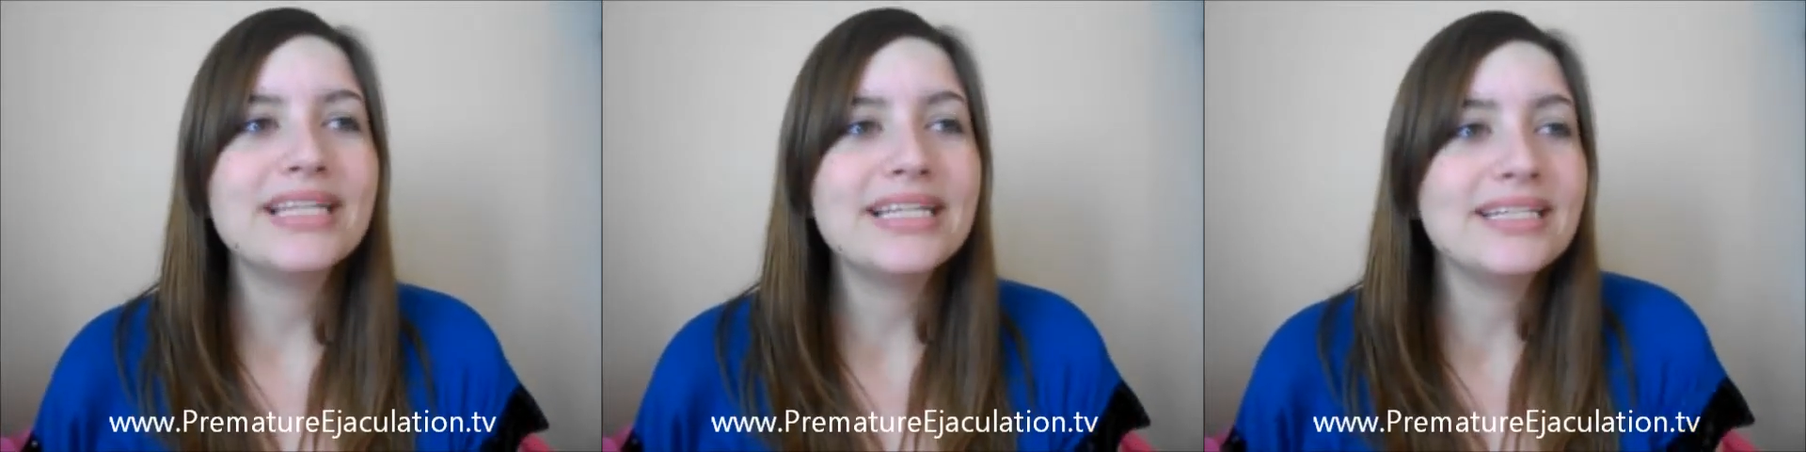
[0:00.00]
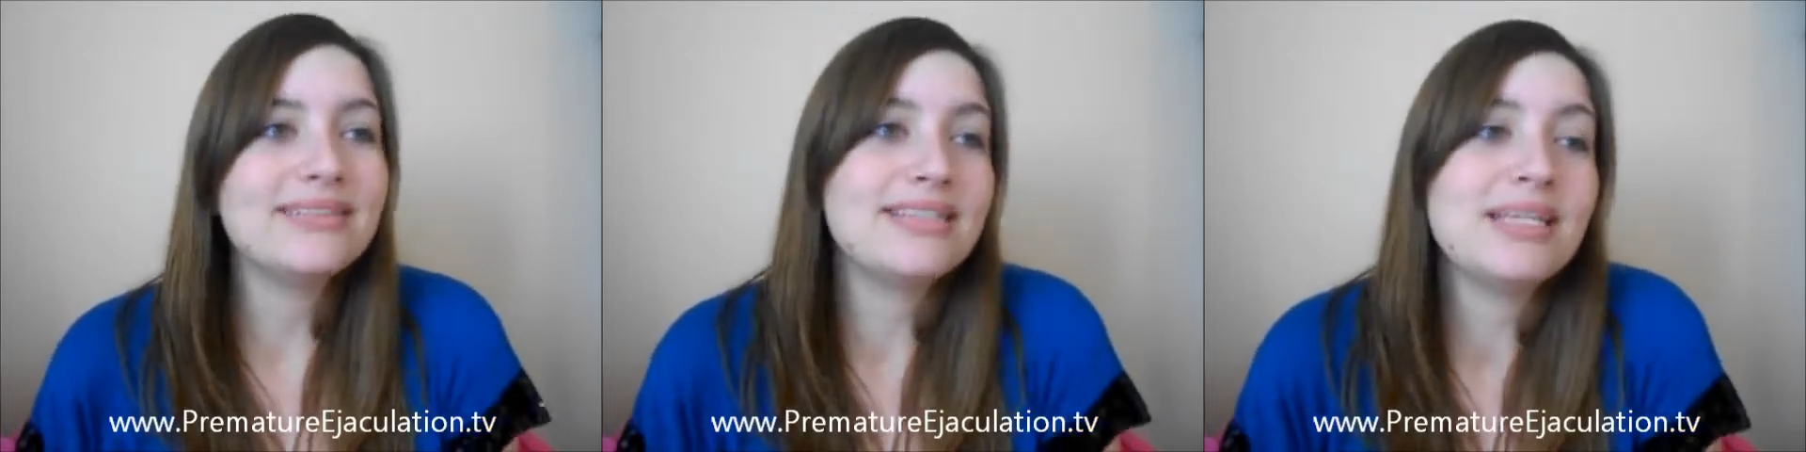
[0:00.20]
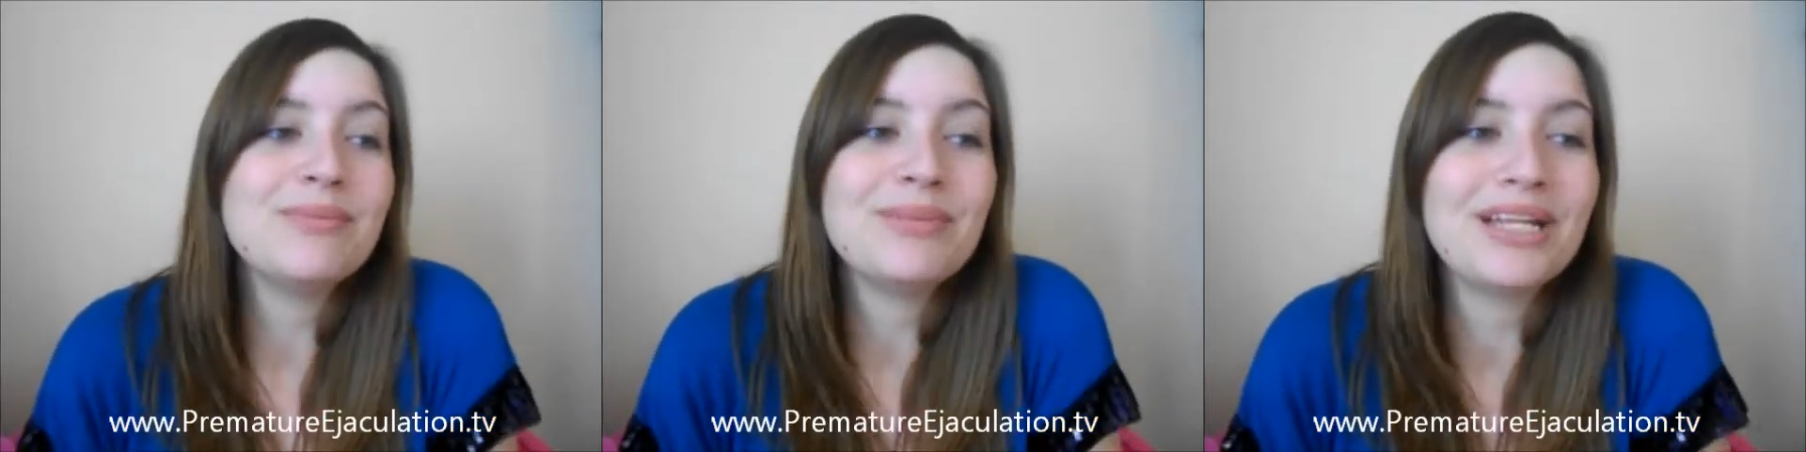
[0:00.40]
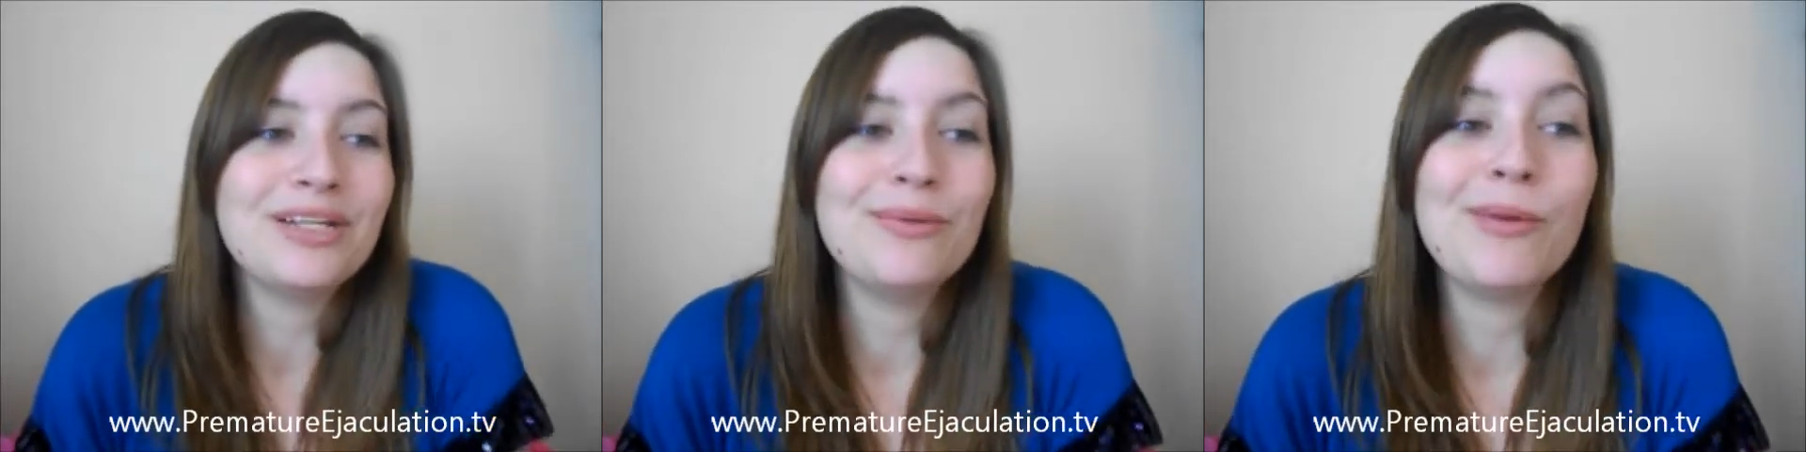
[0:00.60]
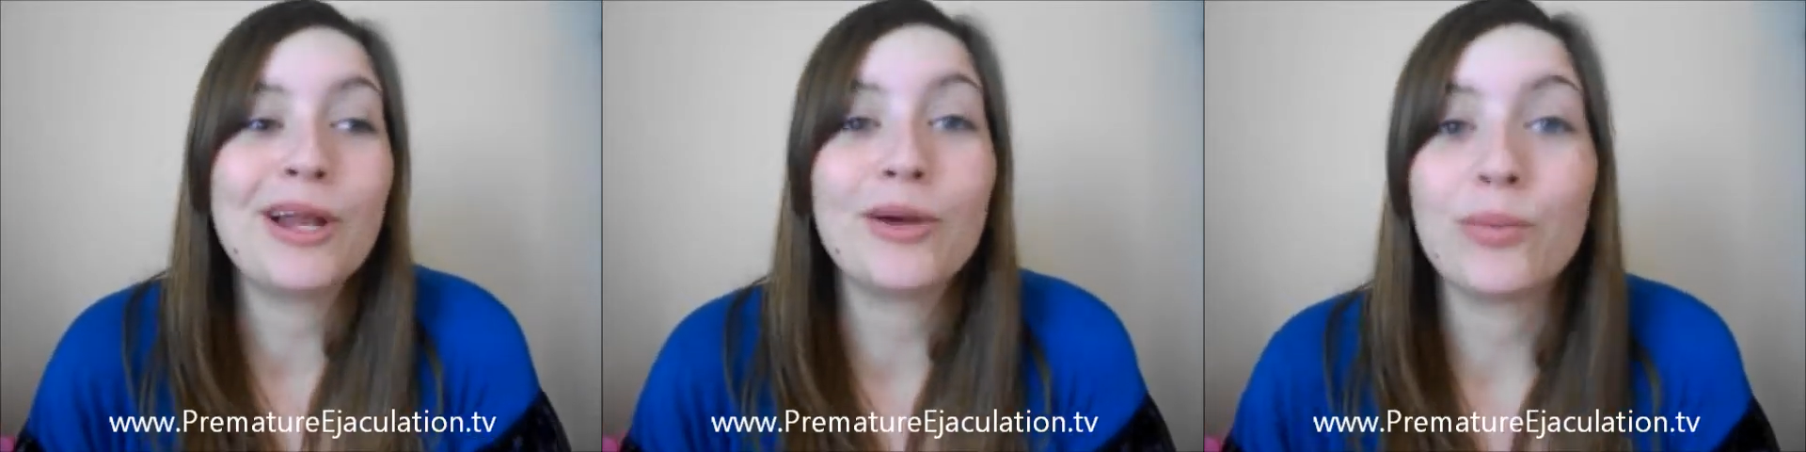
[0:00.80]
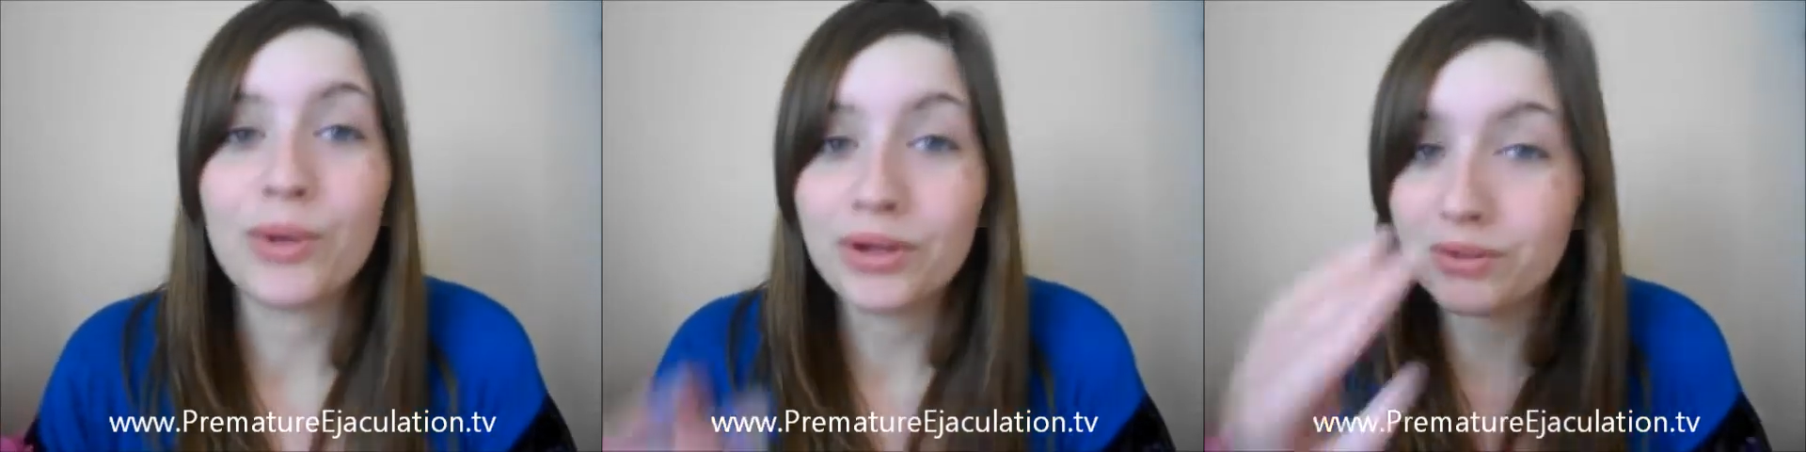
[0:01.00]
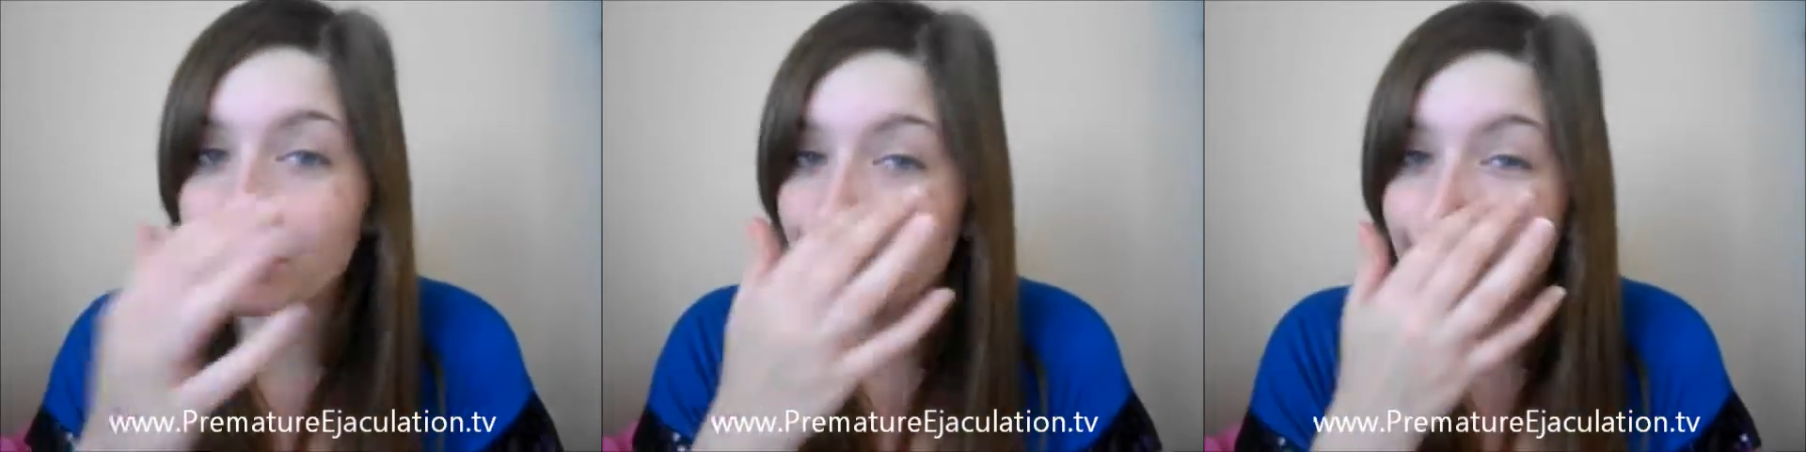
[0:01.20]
it seemed like no matter what